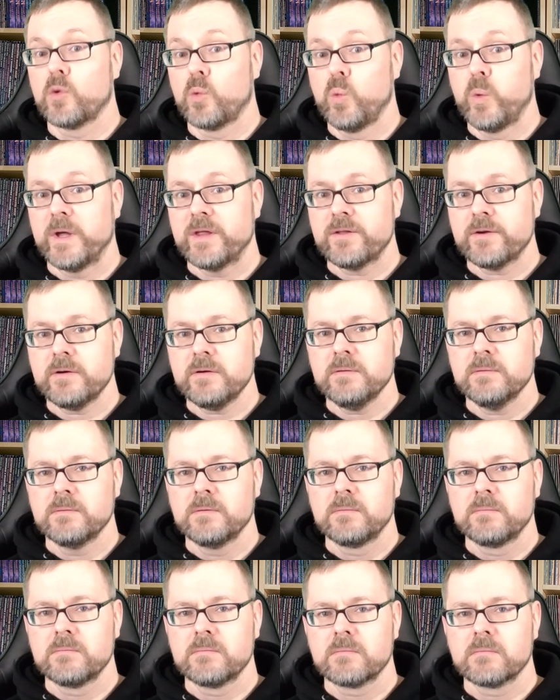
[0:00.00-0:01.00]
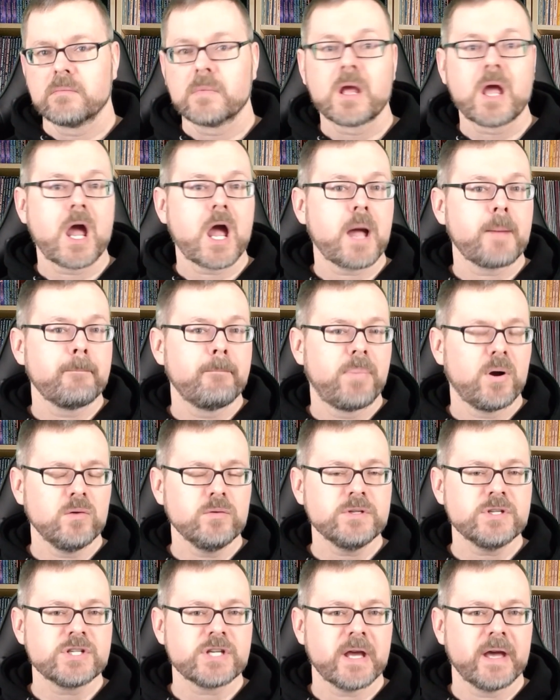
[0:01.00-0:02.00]
The Wither,
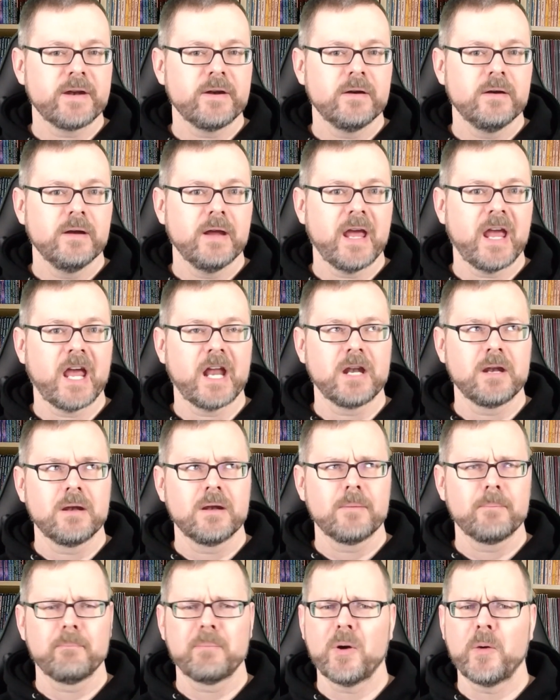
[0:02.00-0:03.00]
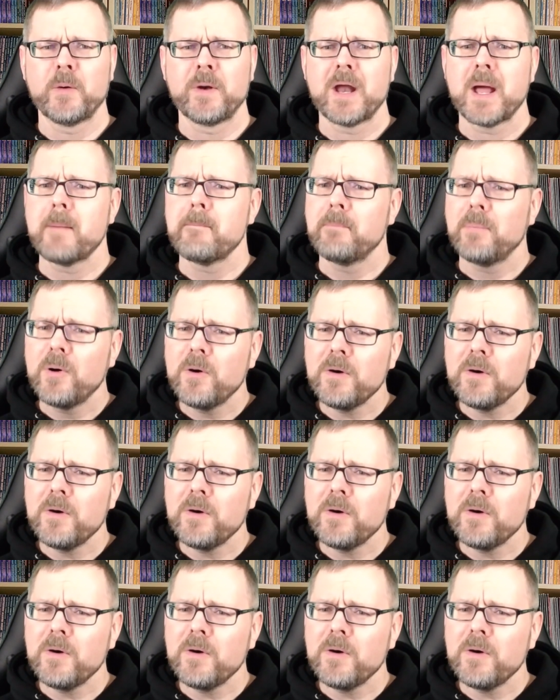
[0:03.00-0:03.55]
Bone Shatter, and Bone